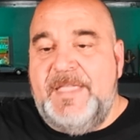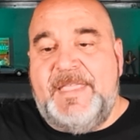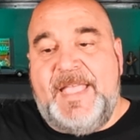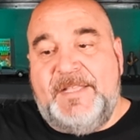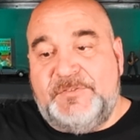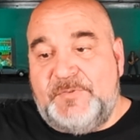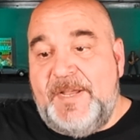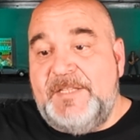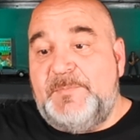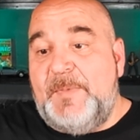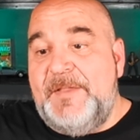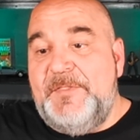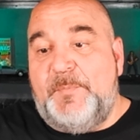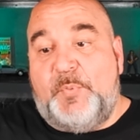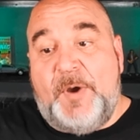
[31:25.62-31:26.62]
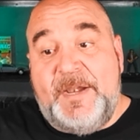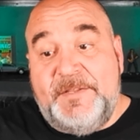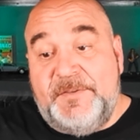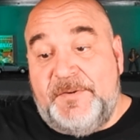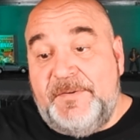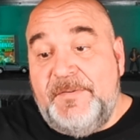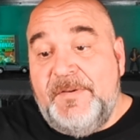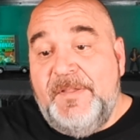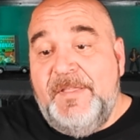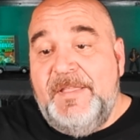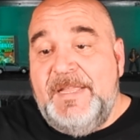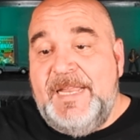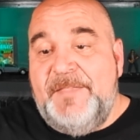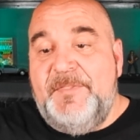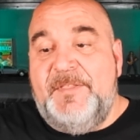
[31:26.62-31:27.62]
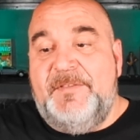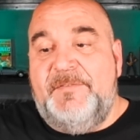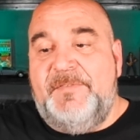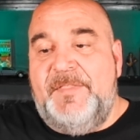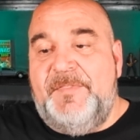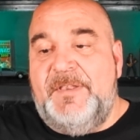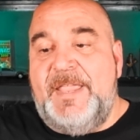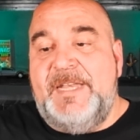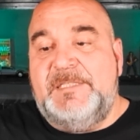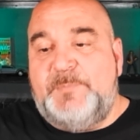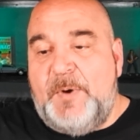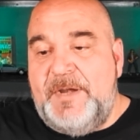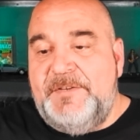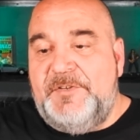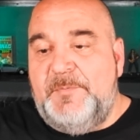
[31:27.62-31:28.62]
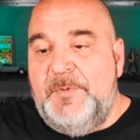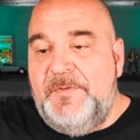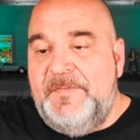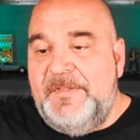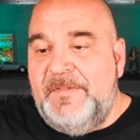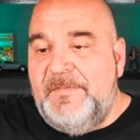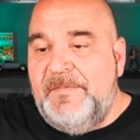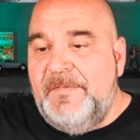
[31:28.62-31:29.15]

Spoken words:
Strauss played the Predator in the latest Predator movie.